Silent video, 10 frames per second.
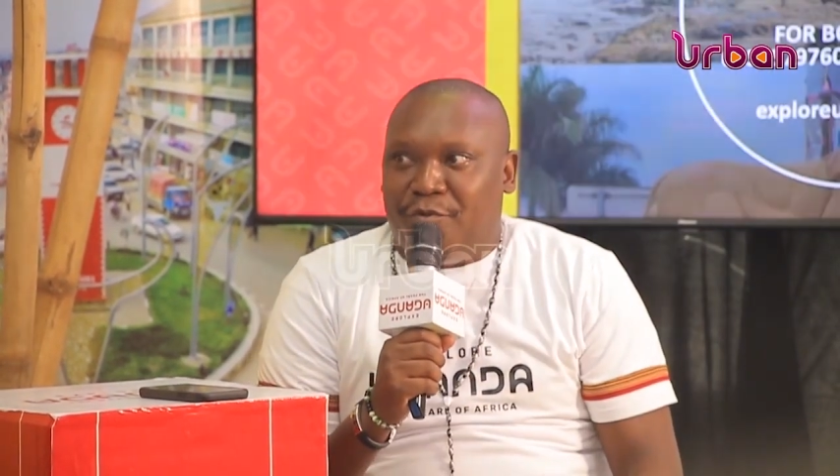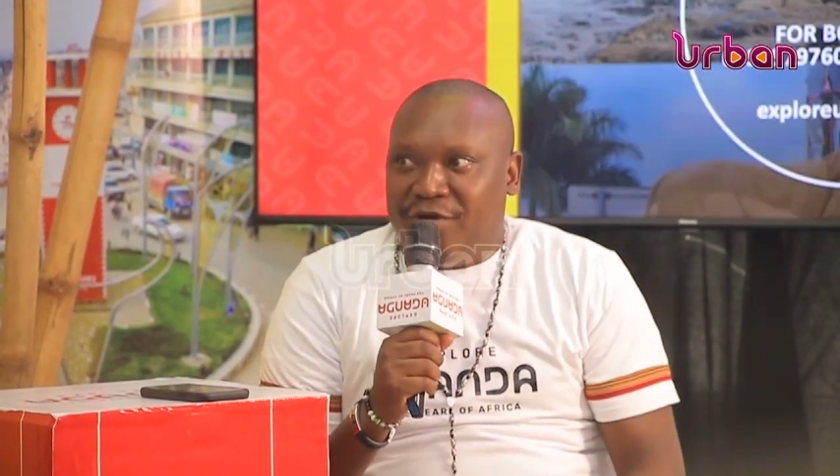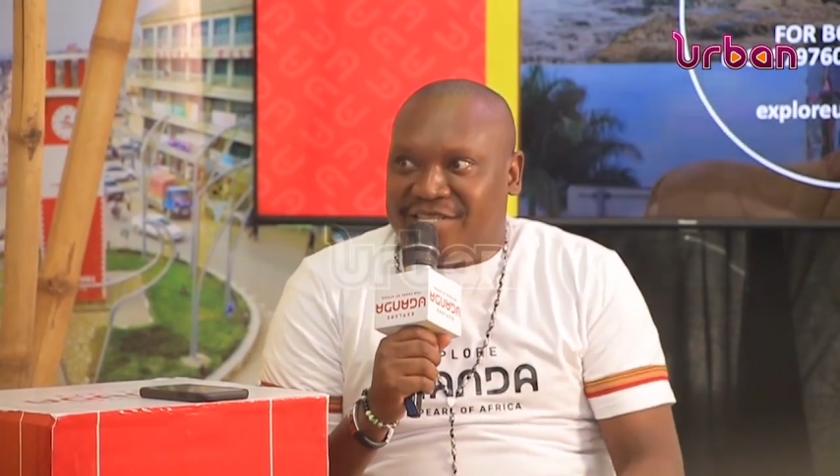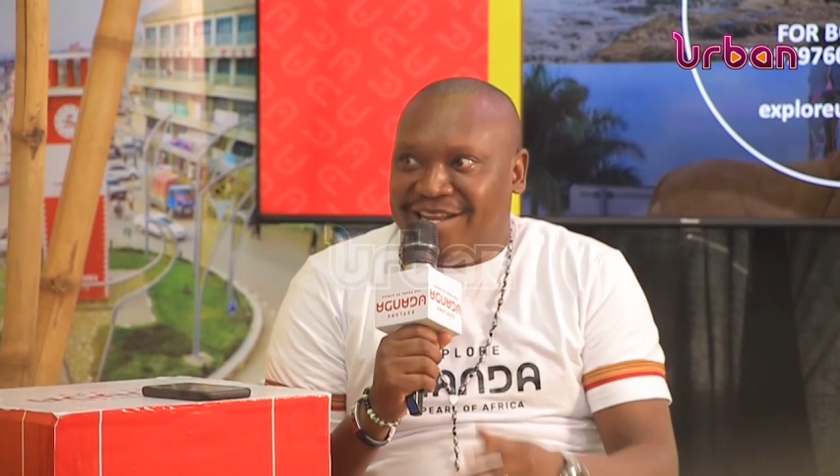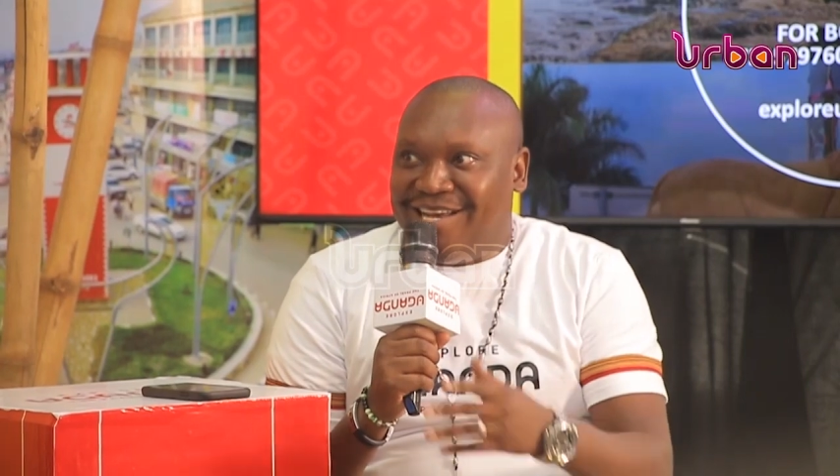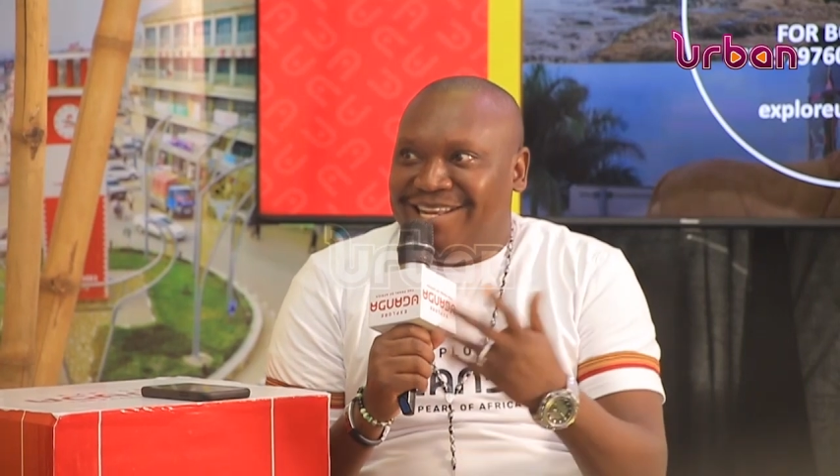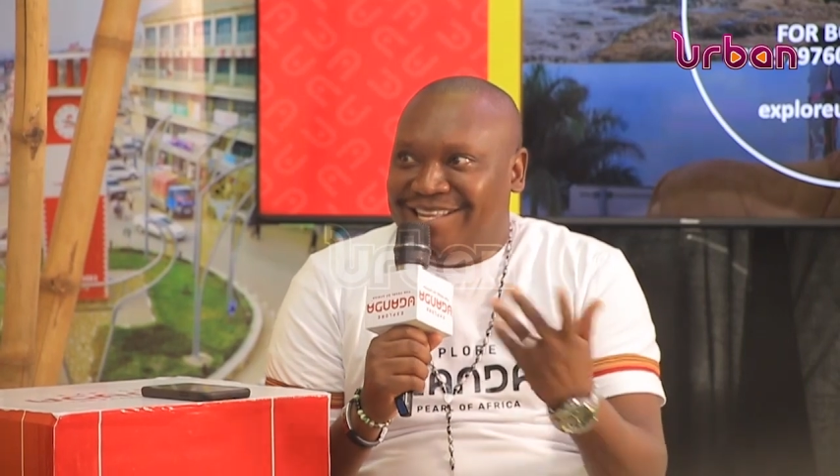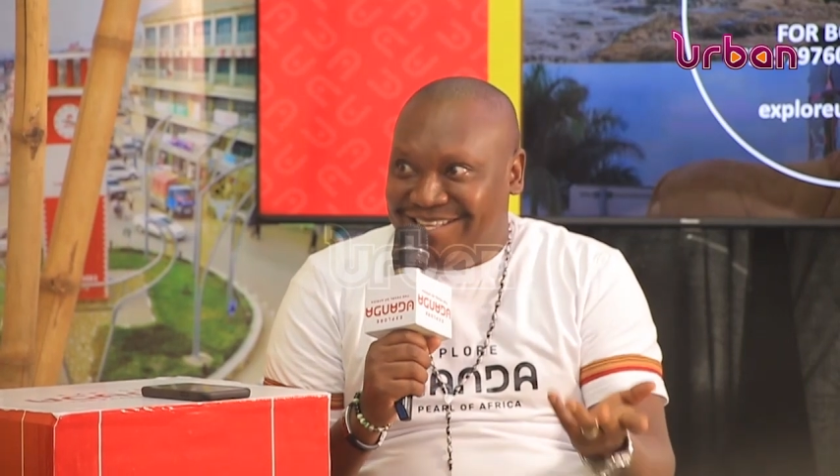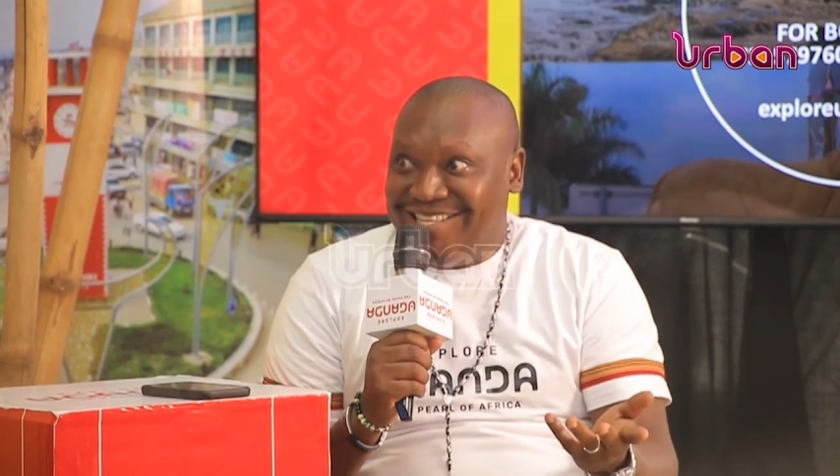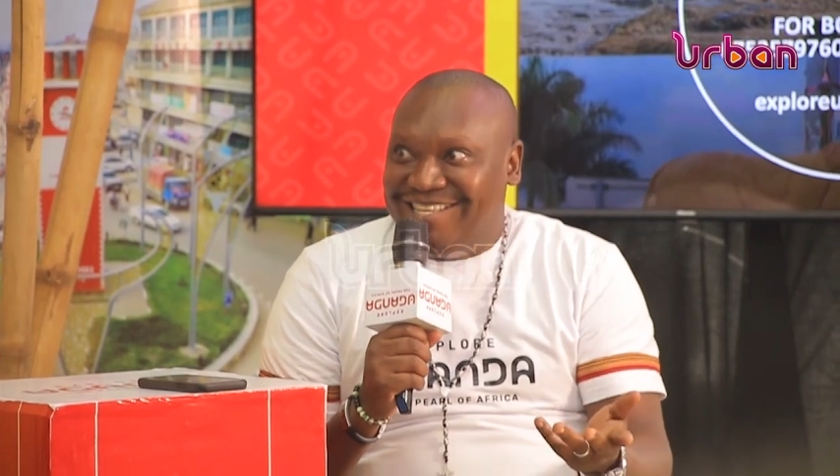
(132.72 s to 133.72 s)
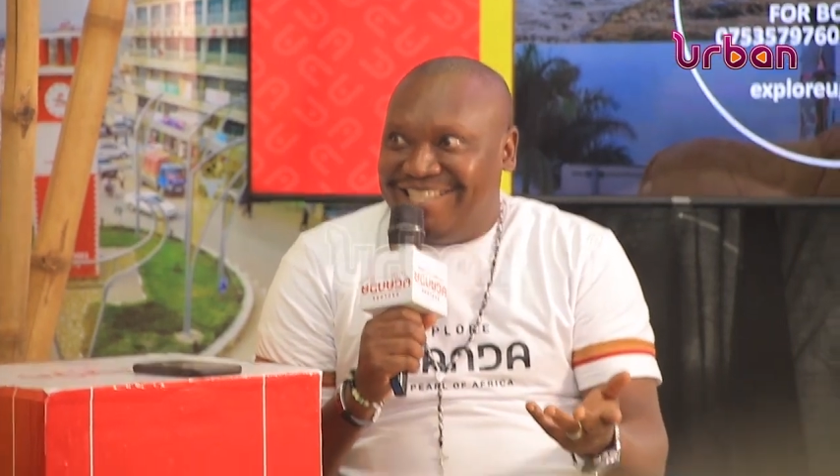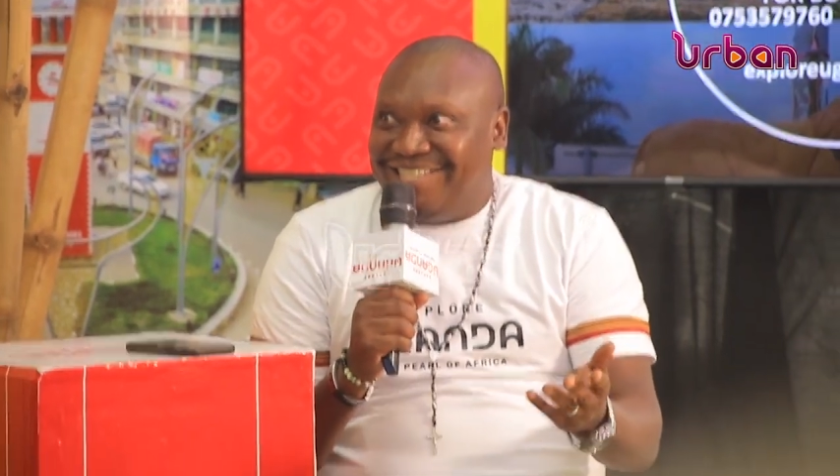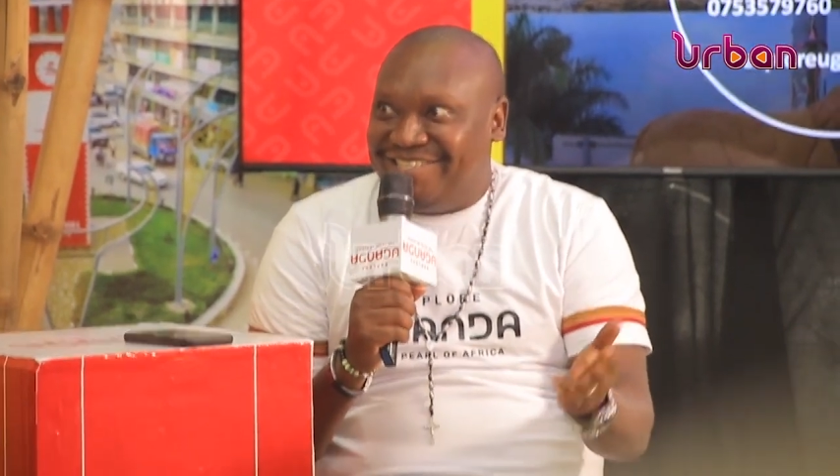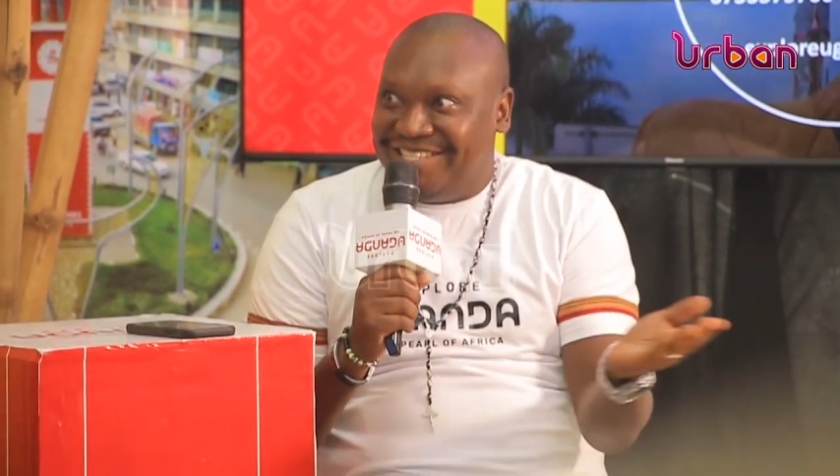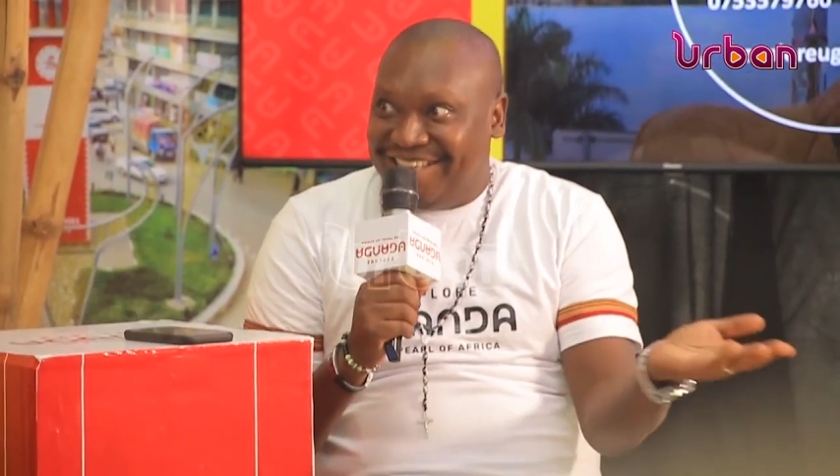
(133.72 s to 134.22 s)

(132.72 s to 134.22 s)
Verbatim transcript: from West Nile. Okay.